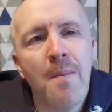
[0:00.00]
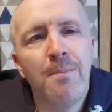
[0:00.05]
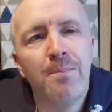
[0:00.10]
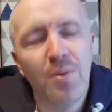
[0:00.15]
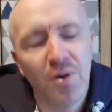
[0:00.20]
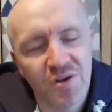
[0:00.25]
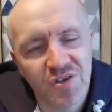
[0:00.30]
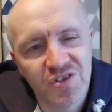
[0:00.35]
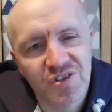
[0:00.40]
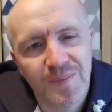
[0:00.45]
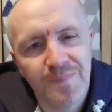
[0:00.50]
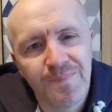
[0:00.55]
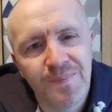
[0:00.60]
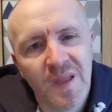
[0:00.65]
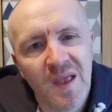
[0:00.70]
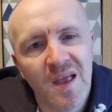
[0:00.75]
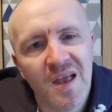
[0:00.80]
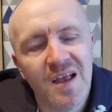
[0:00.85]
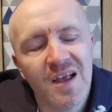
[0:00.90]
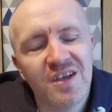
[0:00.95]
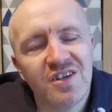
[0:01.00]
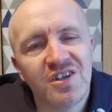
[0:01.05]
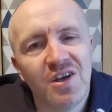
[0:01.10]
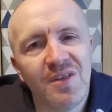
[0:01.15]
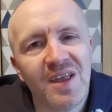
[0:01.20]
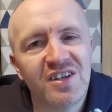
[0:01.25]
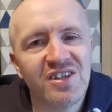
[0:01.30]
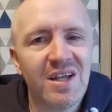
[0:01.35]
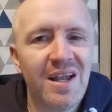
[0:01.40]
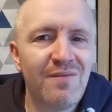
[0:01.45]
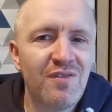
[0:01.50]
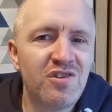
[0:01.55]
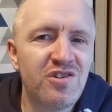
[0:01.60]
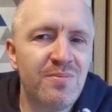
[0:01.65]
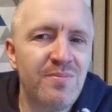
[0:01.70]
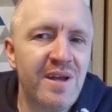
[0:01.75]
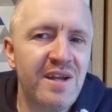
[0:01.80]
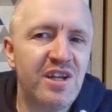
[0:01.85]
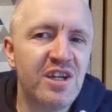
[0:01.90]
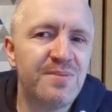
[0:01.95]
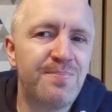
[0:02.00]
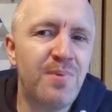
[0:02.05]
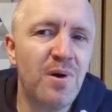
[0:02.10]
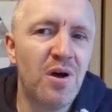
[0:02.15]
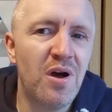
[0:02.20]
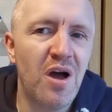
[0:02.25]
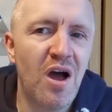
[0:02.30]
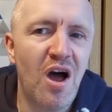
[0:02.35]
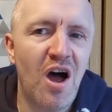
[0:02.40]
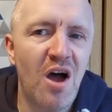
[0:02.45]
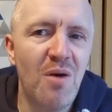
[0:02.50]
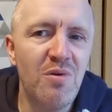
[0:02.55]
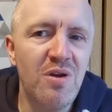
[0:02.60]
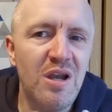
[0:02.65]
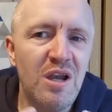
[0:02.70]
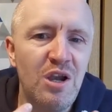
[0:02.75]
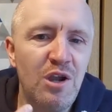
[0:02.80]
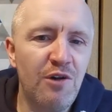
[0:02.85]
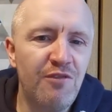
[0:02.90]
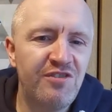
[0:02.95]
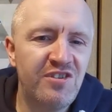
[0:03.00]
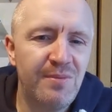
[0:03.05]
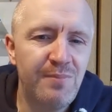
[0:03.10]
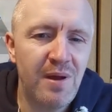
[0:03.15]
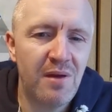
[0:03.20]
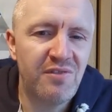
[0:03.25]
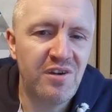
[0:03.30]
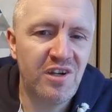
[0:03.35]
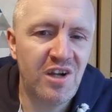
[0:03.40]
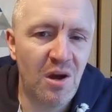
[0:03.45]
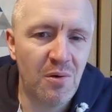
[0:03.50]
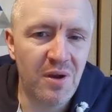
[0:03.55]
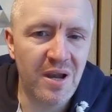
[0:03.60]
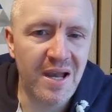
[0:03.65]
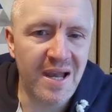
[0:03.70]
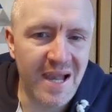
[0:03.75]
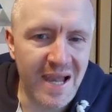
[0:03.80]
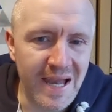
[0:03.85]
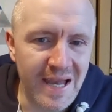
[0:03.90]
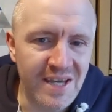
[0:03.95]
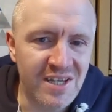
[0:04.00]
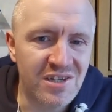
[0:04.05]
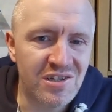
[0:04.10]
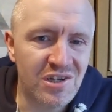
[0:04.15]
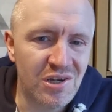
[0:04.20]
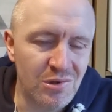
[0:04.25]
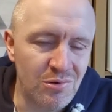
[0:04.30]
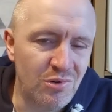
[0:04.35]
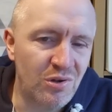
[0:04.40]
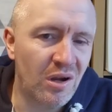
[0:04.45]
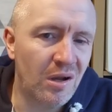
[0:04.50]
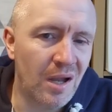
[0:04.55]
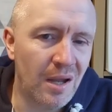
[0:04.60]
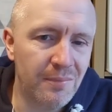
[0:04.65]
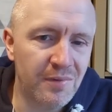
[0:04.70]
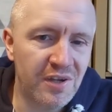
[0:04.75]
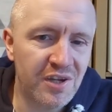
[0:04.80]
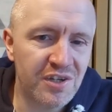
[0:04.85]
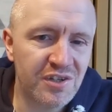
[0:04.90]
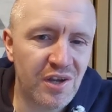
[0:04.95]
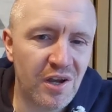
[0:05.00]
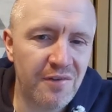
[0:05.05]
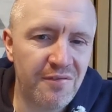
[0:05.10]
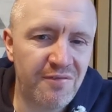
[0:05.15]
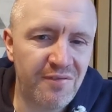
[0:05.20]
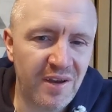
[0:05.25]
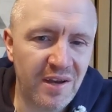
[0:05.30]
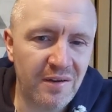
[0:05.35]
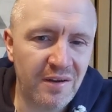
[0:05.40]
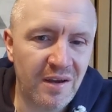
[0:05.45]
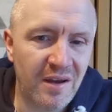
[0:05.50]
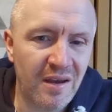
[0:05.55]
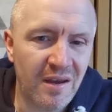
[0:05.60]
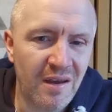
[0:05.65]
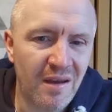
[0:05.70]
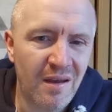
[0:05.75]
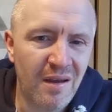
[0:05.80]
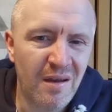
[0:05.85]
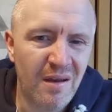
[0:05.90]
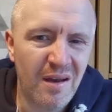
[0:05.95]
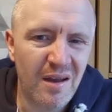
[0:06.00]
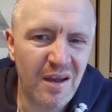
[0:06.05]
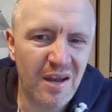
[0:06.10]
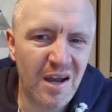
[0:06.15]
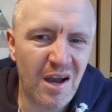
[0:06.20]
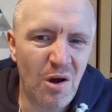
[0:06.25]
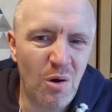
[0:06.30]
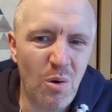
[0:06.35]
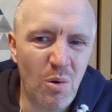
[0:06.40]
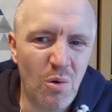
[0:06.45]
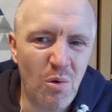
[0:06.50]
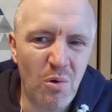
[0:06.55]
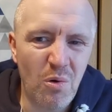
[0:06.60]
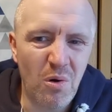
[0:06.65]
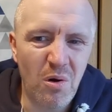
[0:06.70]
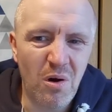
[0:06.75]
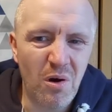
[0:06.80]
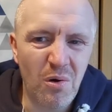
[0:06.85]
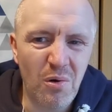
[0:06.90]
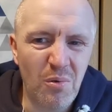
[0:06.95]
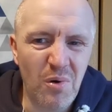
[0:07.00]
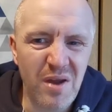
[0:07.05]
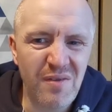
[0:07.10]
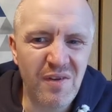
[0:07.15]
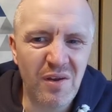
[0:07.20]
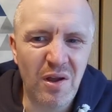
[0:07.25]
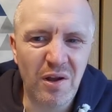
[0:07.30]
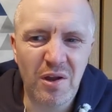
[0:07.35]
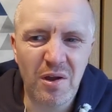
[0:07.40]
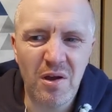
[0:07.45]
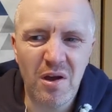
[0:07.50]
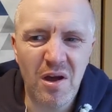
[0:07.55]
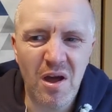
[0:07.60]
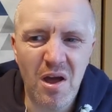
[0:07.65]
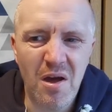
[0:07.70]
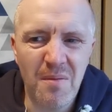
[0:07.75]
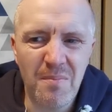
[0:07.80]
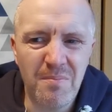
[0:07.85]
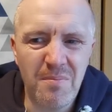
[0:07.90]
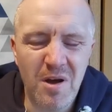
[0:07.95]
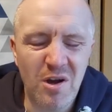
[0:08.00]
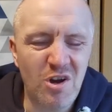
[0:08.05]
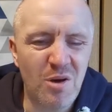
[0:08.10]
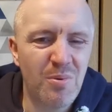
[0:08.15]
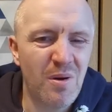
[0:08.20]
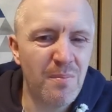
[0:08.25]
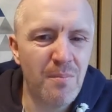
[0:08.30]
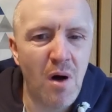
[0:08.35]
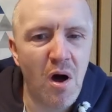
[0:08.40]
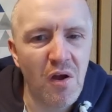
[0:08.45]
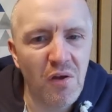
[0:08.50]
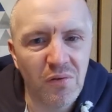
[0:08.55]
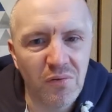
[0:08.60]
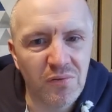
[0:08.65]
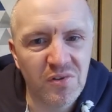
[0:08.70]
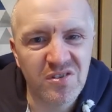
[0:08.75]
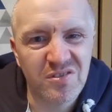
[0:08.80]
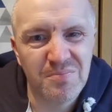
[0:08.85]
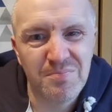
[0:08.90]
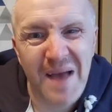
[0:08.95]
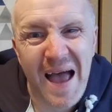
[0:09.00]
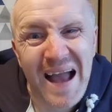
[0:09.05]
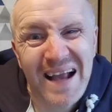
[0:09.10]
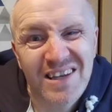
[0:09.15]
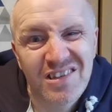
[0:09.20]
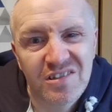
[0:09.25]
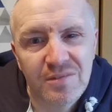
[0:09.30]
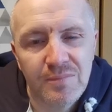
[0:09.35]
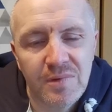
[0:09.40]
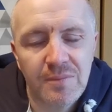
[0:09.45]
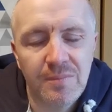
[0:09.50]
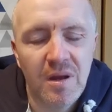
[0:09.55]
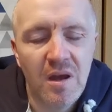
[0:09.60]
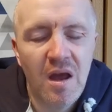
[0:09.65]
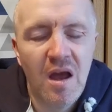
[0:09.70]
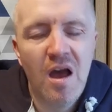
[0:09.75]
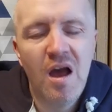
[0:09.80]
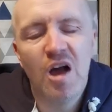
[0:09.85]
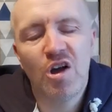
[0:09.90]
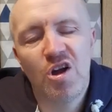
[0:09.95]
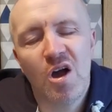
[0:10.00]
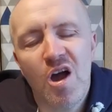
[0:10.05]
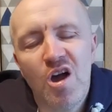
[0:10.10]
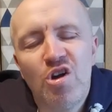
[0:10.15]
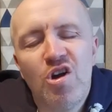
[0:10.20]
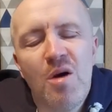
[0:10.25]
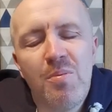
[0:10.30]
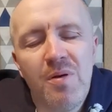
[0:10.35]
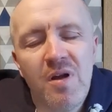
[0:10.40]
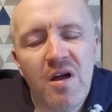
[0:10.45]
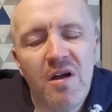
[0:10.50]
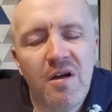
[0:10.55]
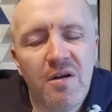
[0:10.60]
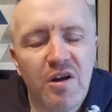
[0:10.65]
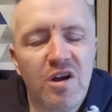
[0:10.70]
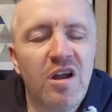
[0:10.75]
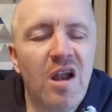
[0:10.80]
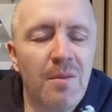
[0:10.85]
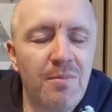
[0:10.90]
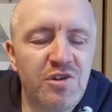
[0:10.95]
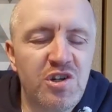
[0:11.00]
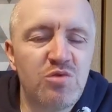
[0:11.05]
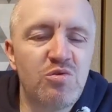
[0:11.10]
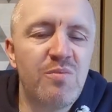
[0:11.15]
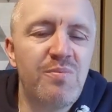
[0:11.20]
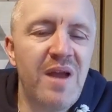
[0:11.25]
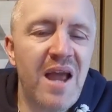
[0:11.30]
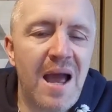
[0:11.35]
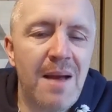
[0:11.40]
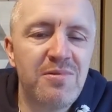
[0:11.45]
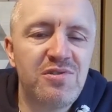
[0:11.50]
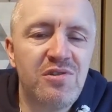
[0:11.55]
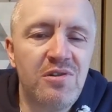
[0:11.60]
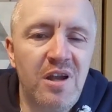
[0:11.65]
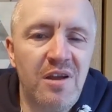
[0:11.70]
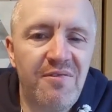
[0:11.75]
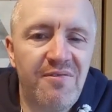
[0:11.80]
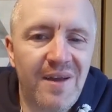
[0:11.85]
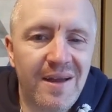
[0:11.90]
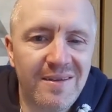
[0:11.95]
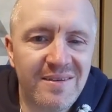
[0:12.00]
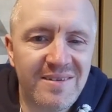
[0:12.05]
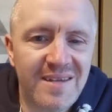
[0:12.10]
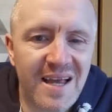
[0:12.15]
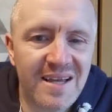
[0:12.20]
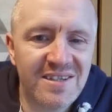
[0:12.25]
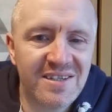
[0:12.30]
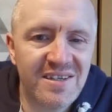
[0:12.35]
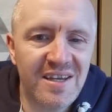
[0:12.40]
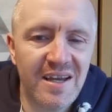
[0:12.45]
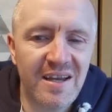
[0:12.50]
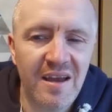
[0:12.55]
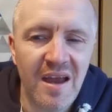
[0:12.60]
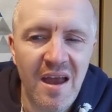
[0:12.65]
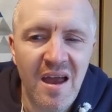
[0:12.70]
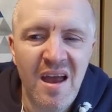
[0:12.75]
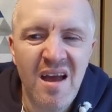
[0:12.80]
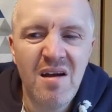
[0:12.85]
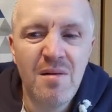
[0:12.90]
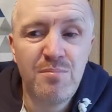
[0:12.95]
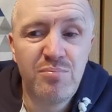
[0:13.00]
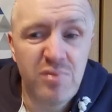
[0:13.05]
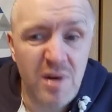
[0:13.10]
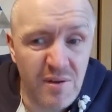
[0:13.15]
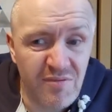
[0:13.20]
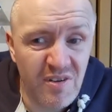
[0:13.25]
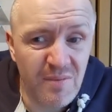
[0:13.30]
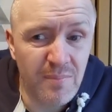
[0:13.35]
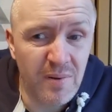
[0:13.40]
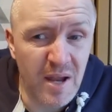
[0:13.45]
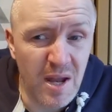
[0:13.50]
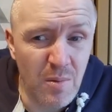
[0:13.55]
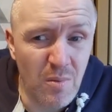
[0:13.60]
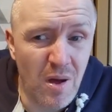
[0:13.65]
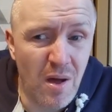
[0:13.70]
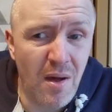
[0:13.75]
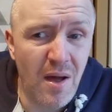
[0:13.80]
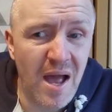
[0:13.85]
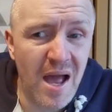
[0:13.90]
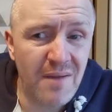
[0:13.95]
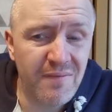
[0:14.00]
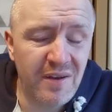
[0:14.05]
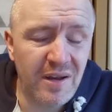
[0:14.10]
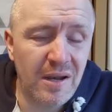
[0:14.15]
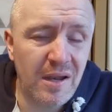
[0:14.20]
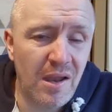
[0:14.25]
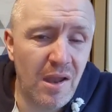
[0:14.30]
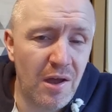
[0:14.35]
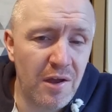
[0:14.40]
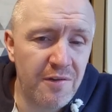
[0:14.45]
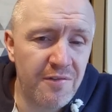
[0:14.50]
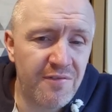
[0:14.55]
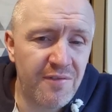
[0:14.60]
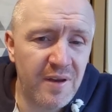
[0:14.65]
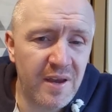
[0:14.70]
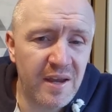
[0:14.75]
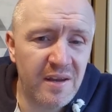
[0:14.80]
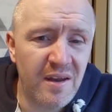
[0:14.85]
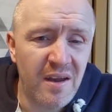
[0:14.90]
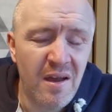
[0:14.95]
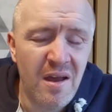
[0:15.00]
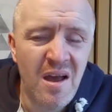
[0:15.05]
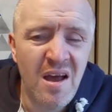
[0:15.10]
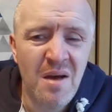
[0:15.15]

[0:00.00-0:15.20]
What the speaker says: But so that's 1,100 meters, but I would love to be able to go at least 2 kilometers, I think, you know, or even like a couple of miles maximum. A couple of kilometers would be absolutely fantastic, preferably while having live feed.